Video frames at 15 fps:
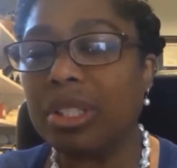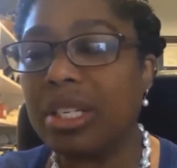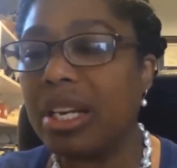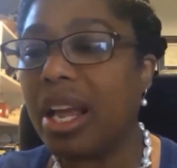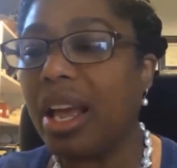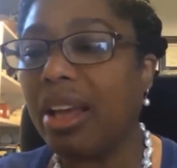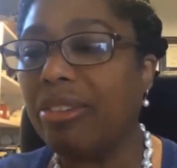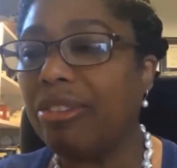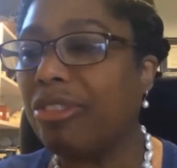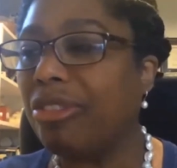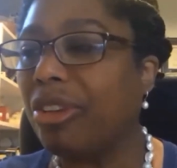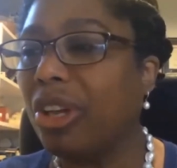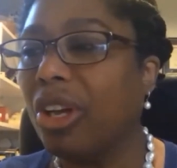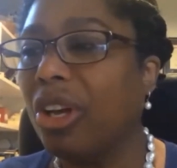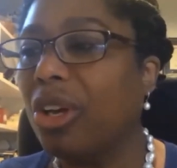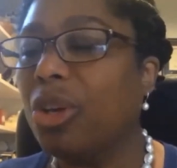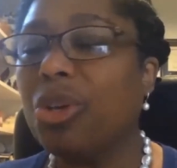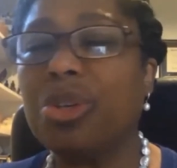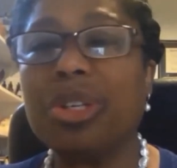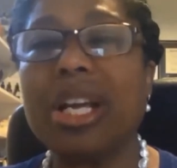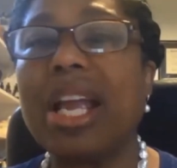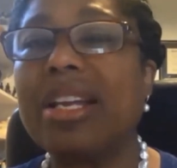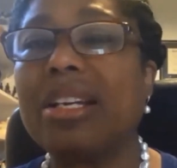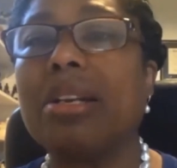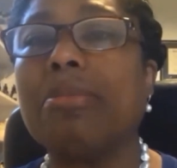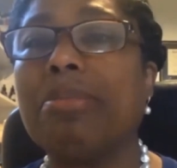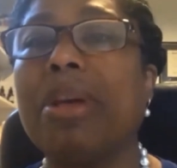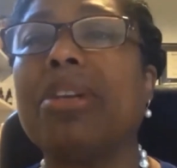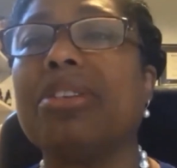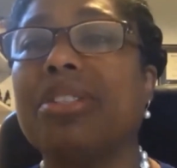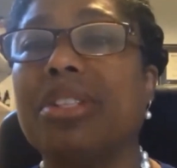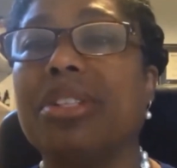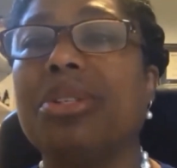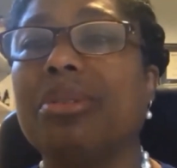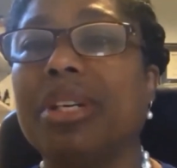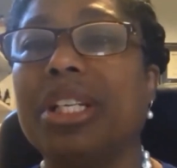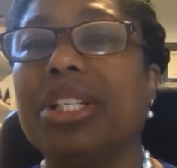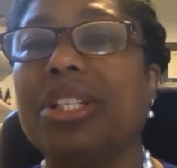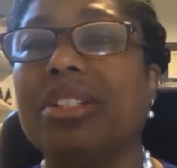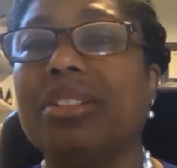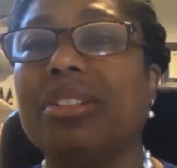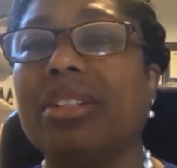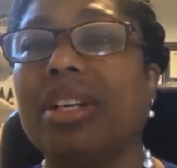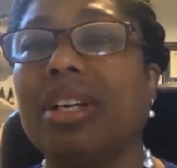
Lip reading: have created a better situation.